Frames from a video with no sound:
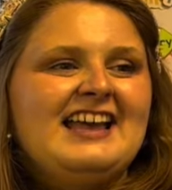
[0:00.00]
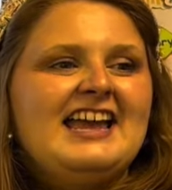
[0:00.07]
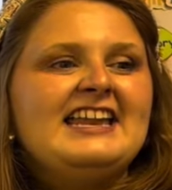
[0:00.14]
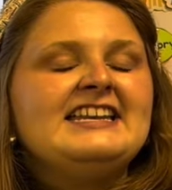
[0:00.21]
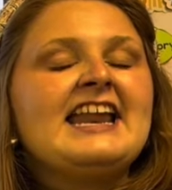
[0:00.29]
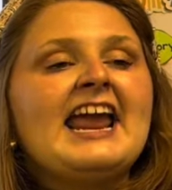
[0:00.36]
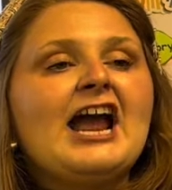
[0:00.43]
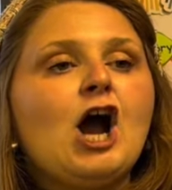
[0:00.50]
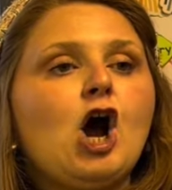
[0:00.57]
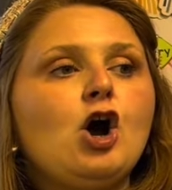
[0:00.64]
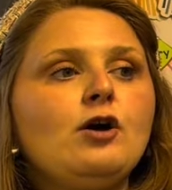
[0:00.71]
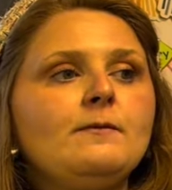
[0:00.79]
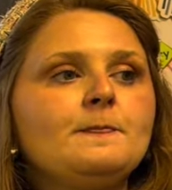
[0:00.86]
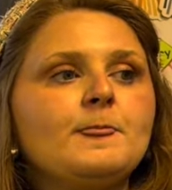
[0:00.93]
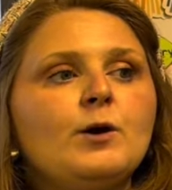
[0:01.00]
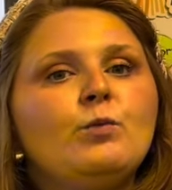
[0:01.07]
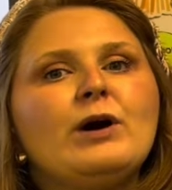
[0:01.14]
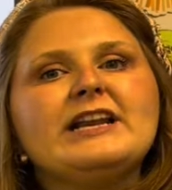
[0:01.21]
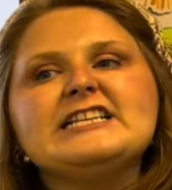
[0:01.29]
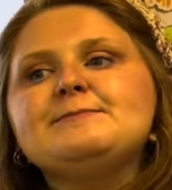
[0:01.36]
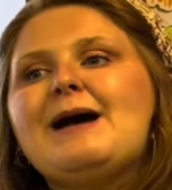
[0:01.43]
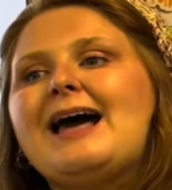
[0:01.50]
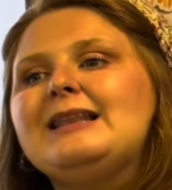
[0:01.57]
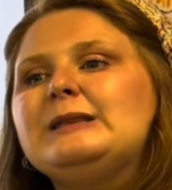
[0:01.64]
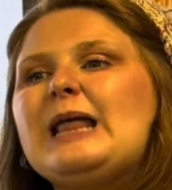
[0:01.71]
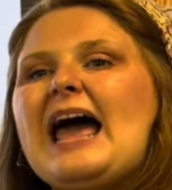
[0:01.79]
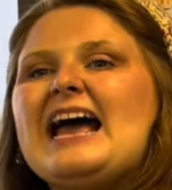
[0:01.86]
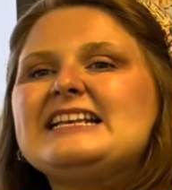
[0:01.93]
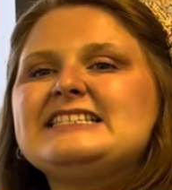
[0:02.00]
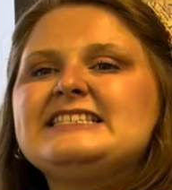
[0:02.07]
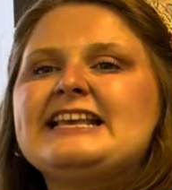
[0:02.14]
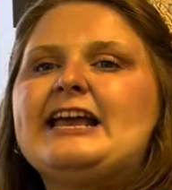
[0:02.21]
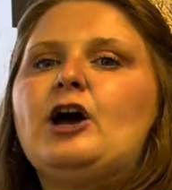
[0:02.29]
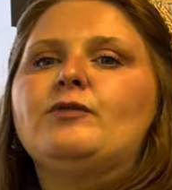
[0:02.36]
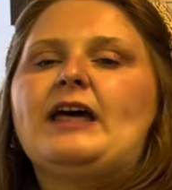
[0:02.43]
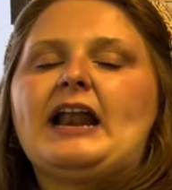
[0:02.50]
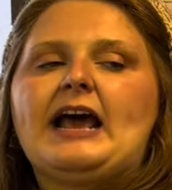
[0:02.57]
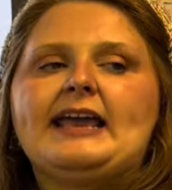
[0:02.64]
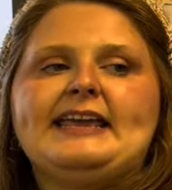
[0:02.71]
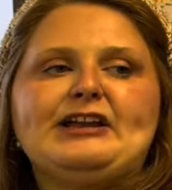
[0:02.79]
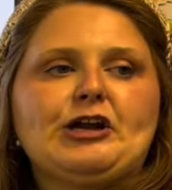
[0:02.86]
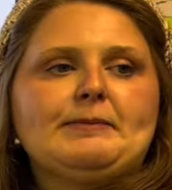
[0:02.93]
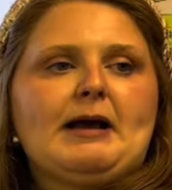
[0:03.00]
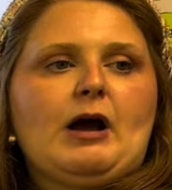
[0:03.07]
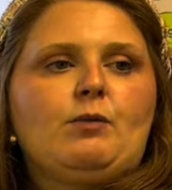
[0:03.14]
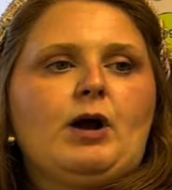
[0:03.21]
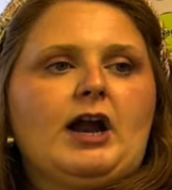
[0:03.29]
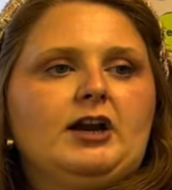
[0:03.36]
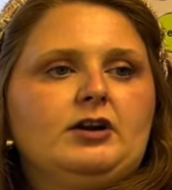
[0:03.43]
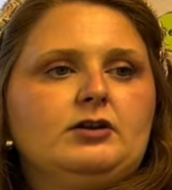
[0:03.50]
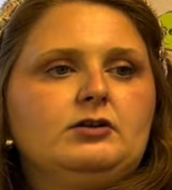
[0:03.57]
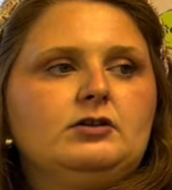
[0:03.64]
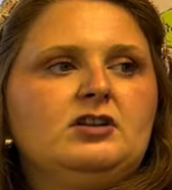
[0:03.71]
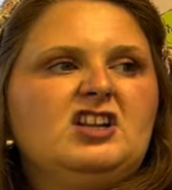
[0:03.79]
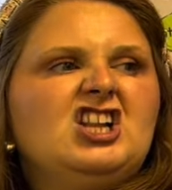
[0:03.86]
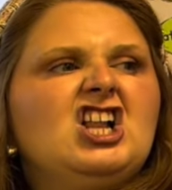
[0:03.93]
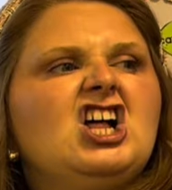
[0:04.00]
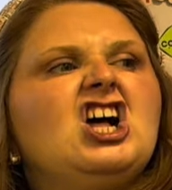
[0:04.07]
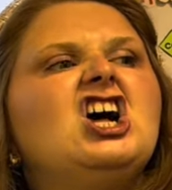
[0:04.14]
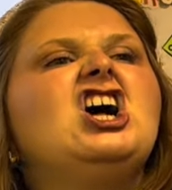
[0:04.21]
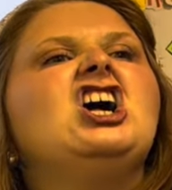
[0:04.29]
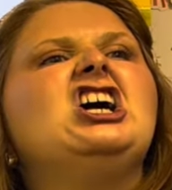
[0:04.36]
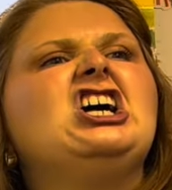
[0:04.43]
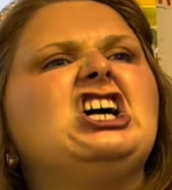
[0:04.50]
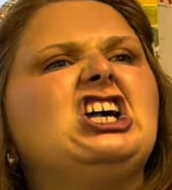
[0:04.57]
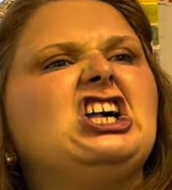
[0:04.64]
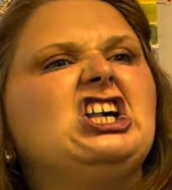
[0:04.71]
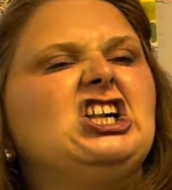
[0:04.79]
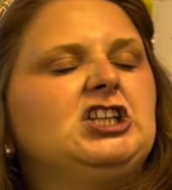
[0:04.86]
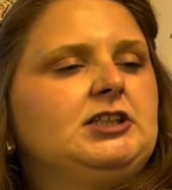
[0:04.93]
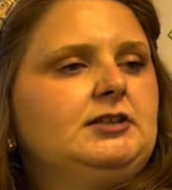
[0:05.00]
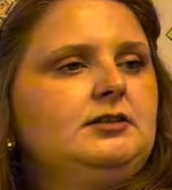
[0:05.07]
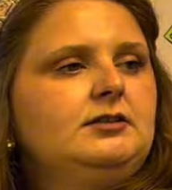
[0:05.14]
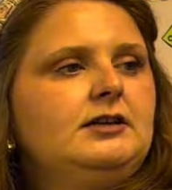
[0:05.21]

Now, what is my last sound that I hear in my word? Oh.